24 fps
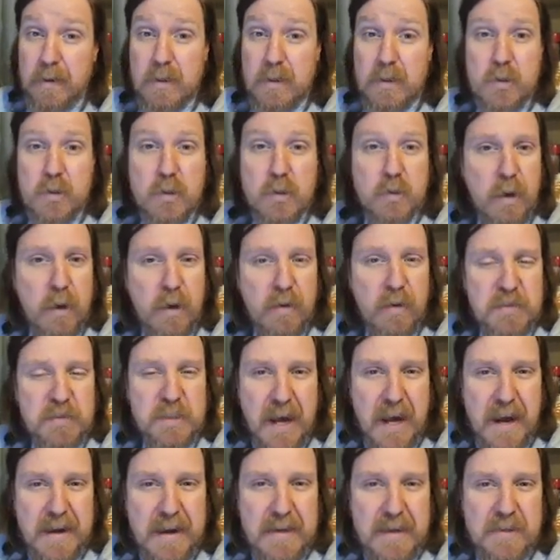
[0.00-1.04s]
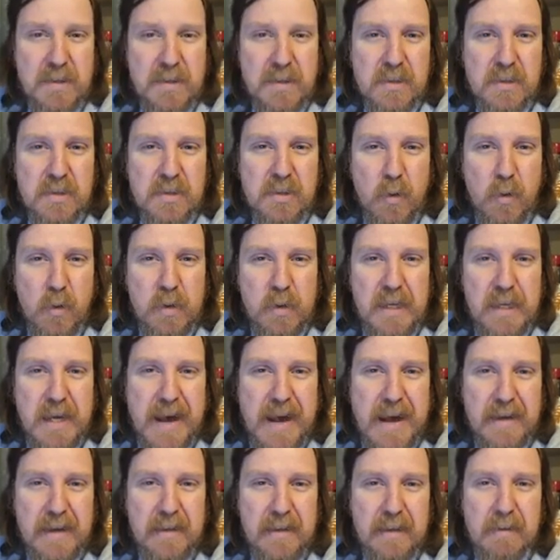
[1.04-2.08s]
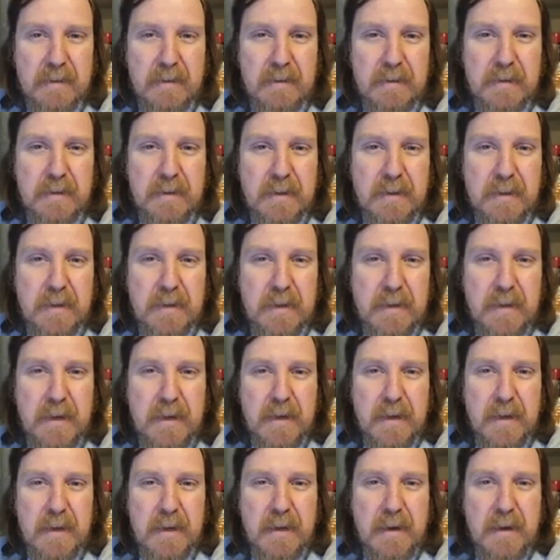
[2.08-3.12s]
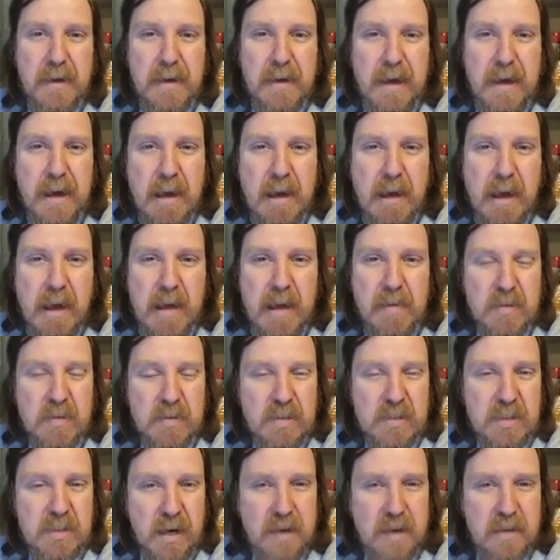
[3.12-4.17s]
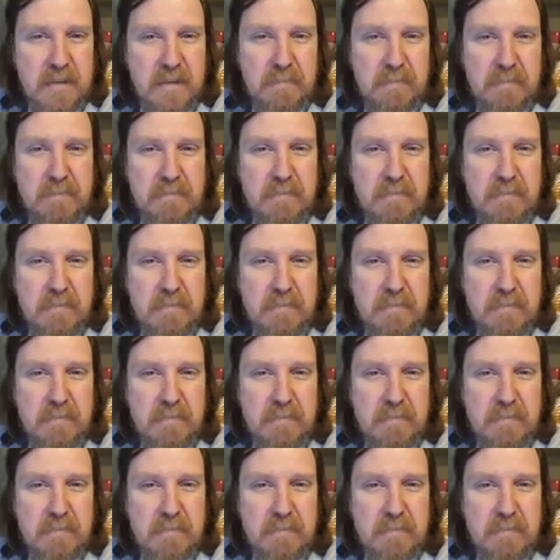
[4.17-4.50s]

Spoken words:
12 signs of the zodiac, and the sun.